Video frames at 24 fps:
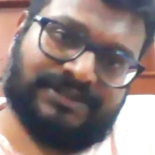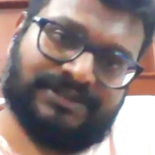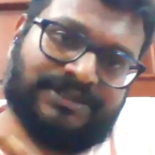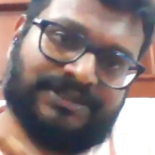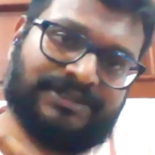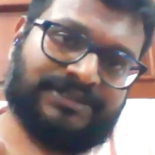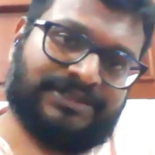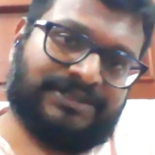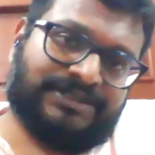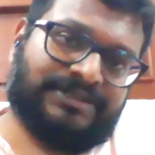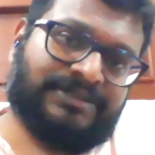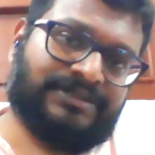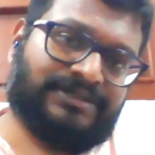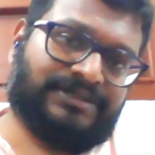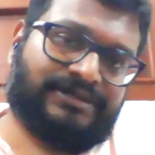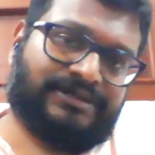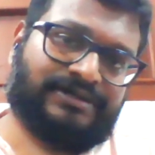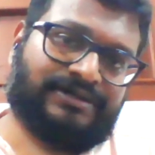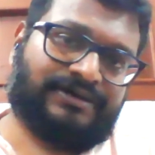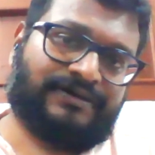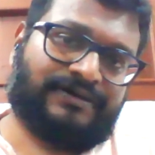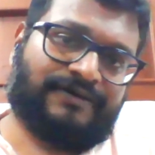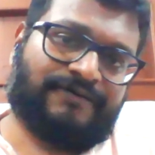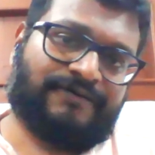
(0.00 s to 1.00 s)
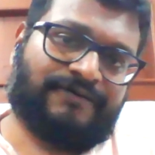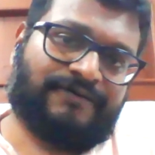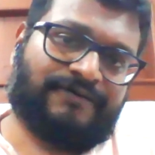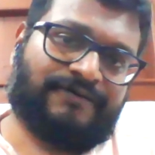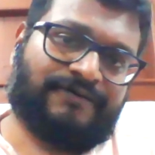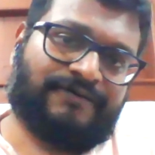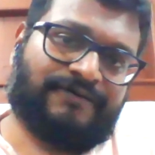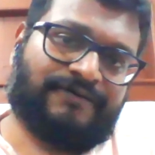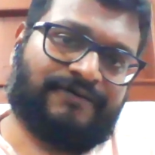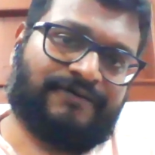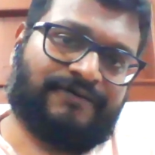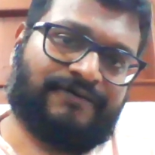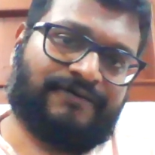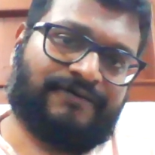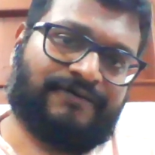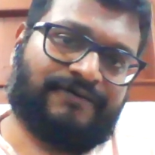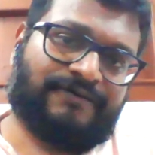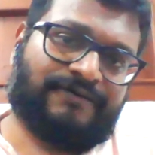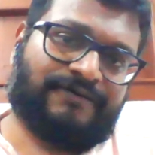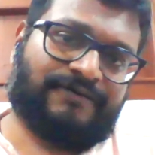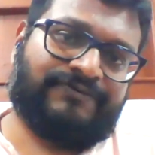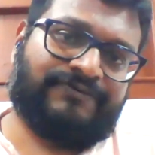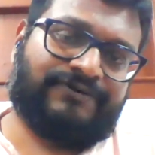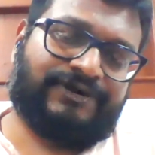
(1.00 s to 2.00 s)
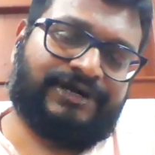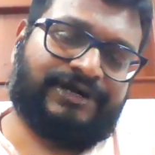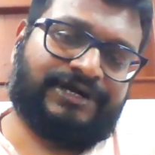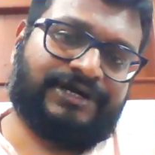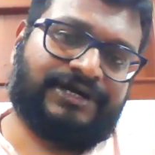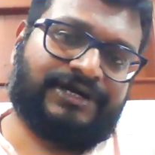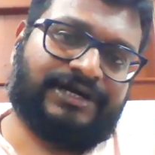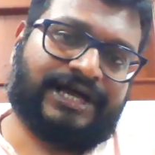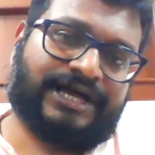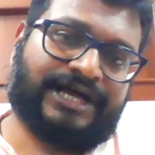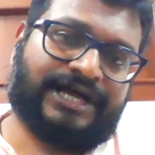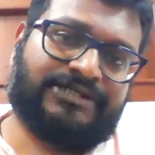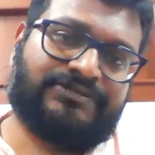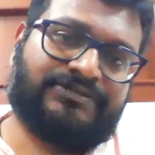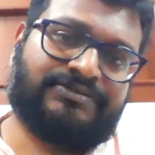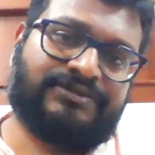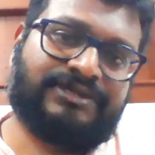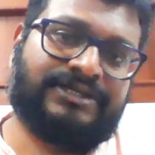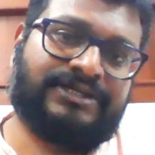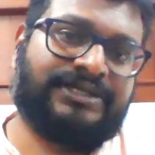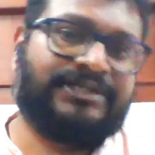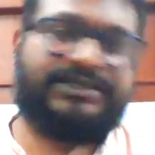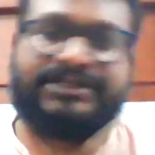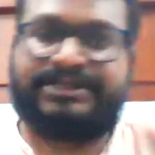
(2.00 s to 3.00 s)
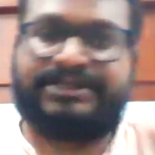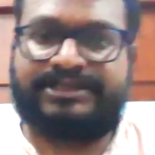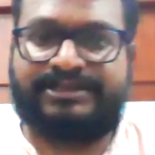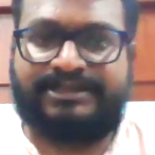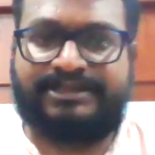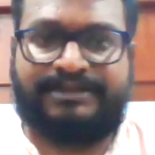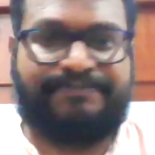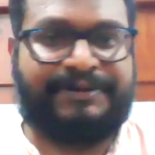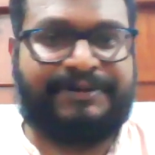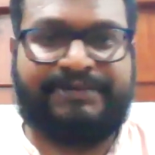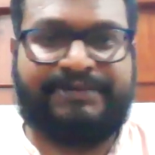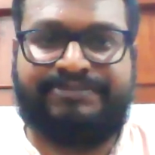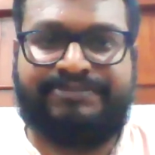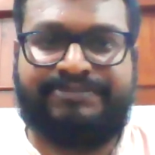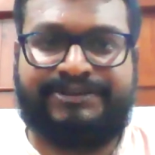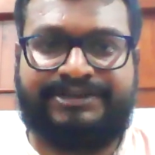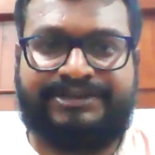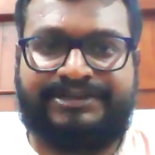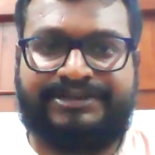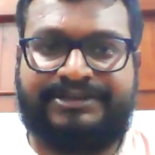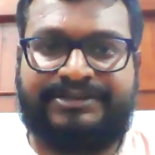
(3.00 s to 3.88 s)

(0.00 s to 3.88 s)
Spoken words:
the fauna, wild fauna, as well as the people,